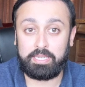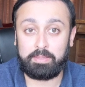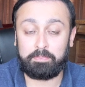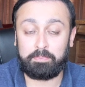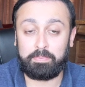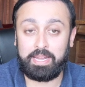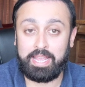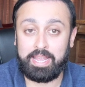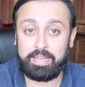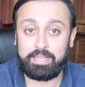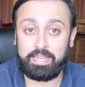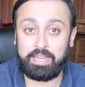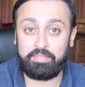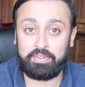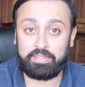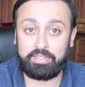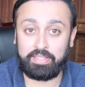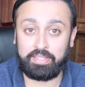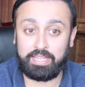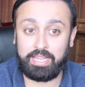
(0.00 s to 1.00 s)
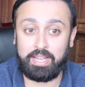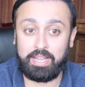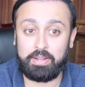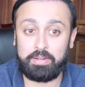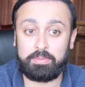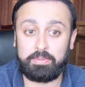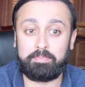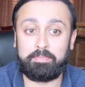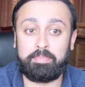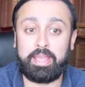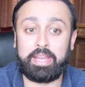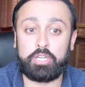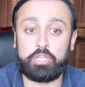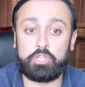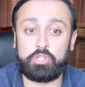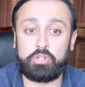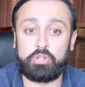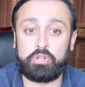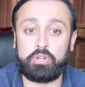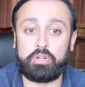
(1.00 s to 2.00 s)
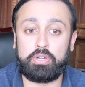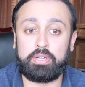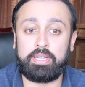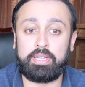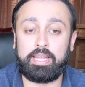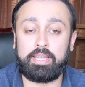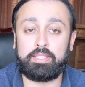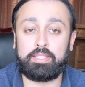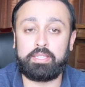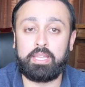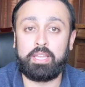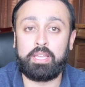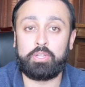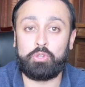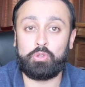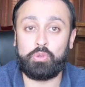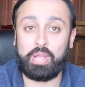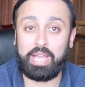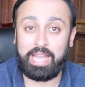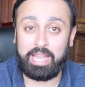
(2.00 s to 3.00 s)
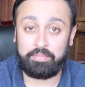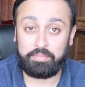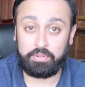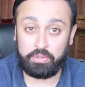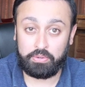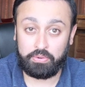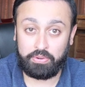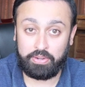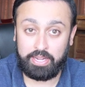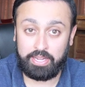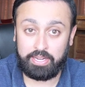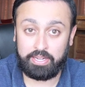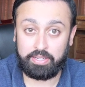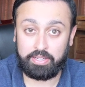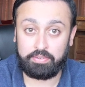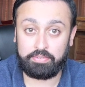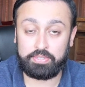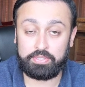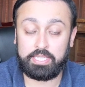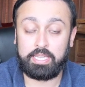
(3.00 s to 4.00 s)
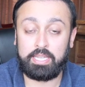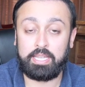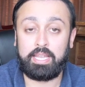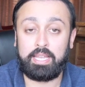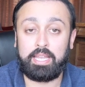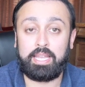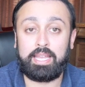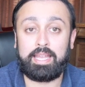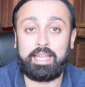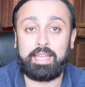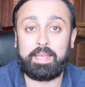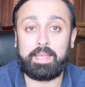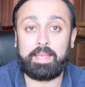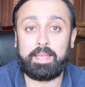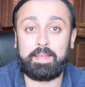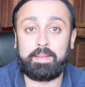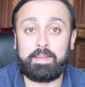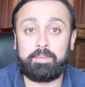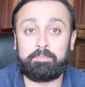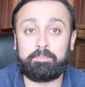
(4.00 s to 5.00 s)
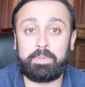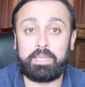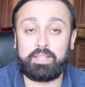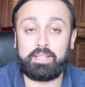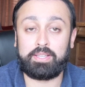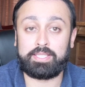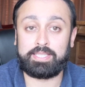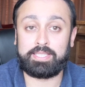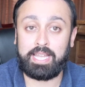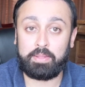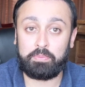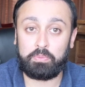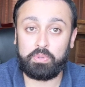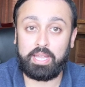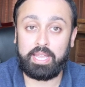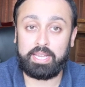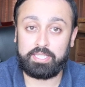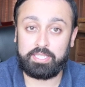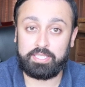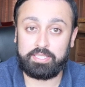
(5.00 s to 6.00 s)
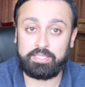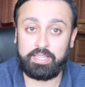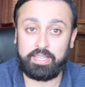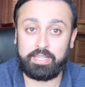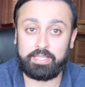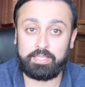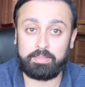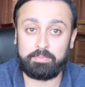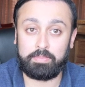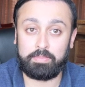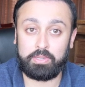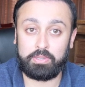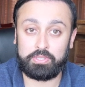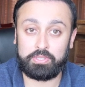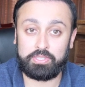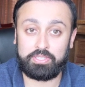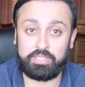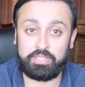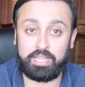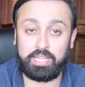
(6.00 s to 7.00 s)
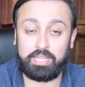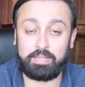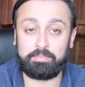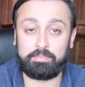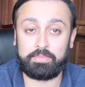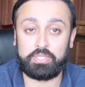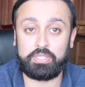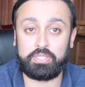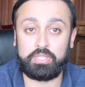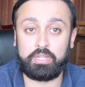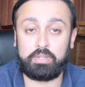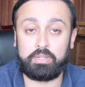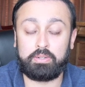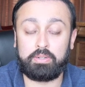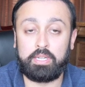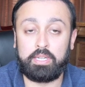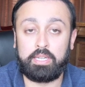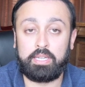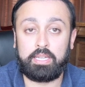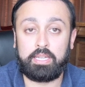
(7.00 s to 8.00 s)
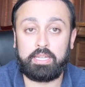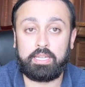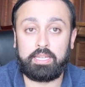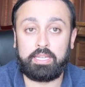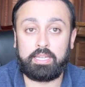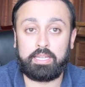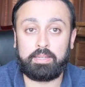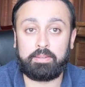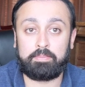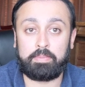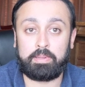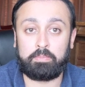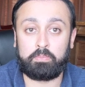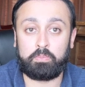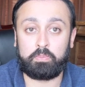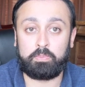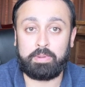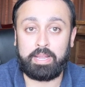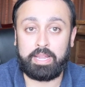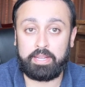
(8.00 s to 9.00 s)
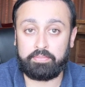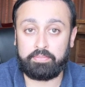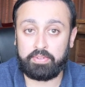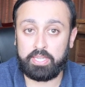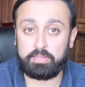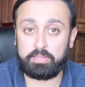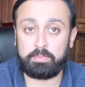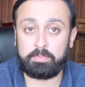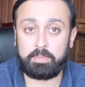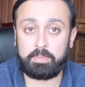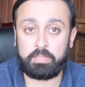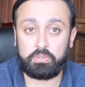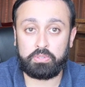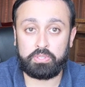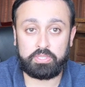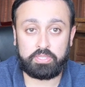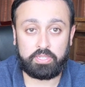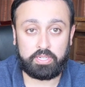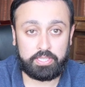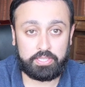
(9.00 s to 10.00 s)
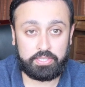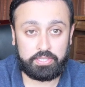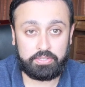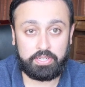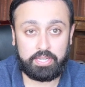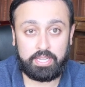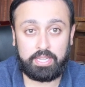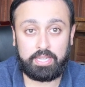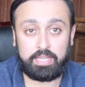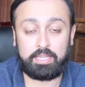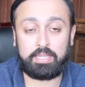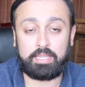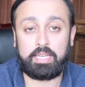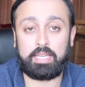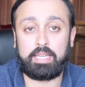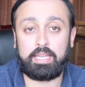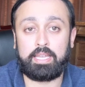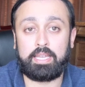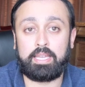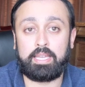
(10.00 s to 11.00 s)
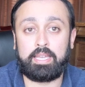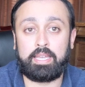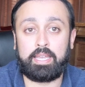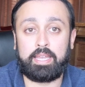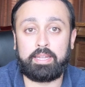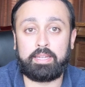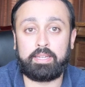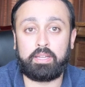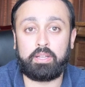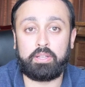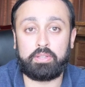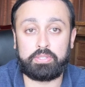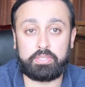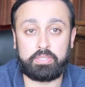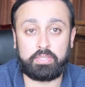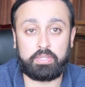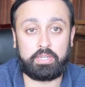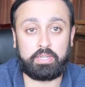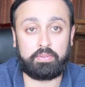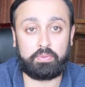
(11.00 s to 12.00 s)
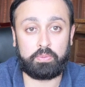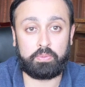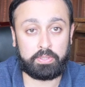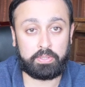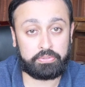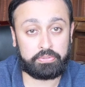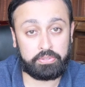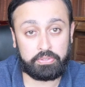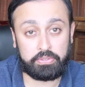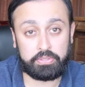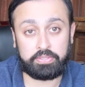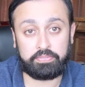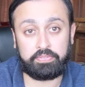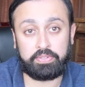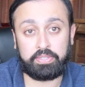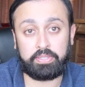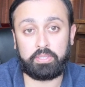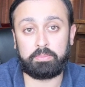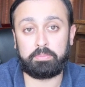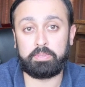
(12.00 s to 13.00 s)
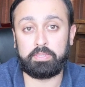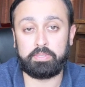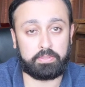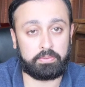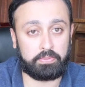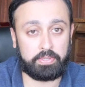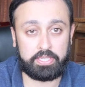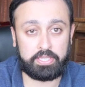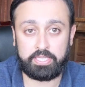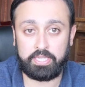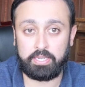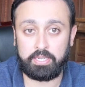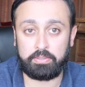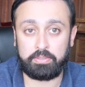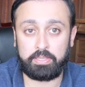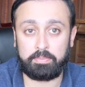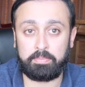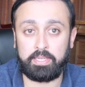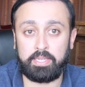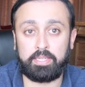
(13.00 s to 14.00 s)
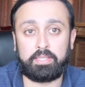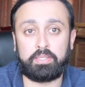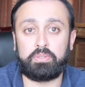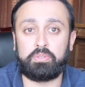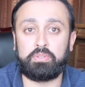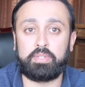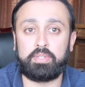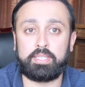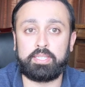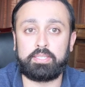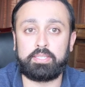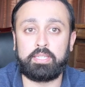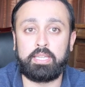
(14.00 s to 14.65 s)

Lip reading: plan everything out. Make sure that you have your creatives, because that will actually take the most time. So my advice would be to start today. And also, if you want to use the video builder, reach out immediately to us